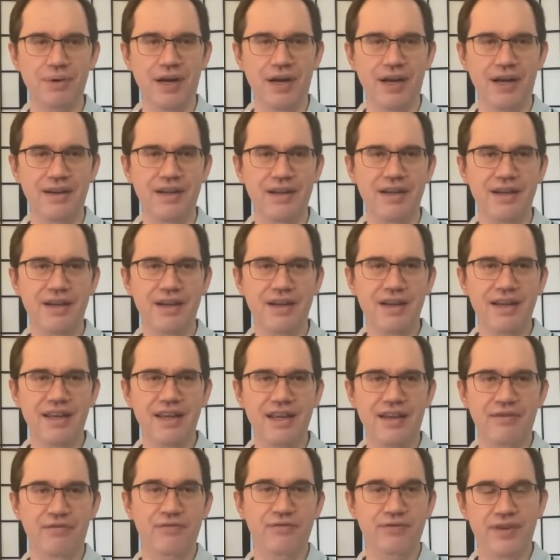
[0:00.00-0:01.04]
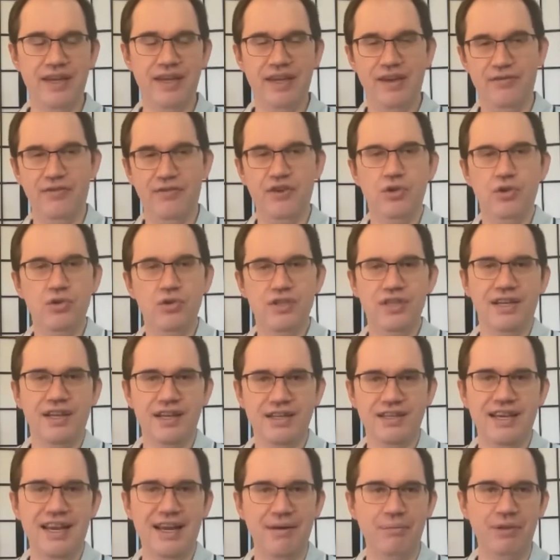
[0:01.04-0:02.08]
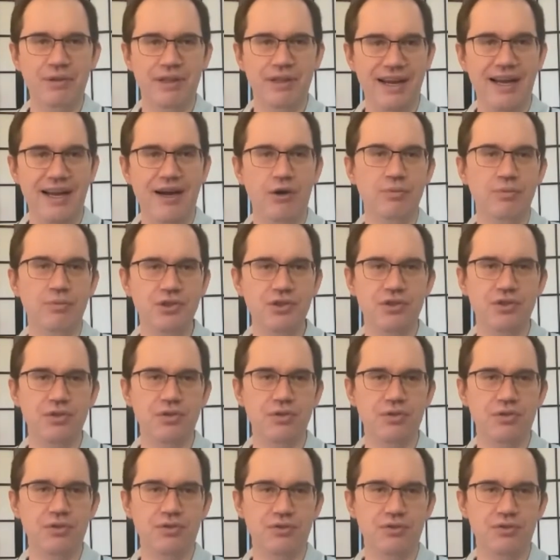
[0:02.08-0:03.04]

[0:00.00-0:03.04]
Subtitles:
But if using a template helps you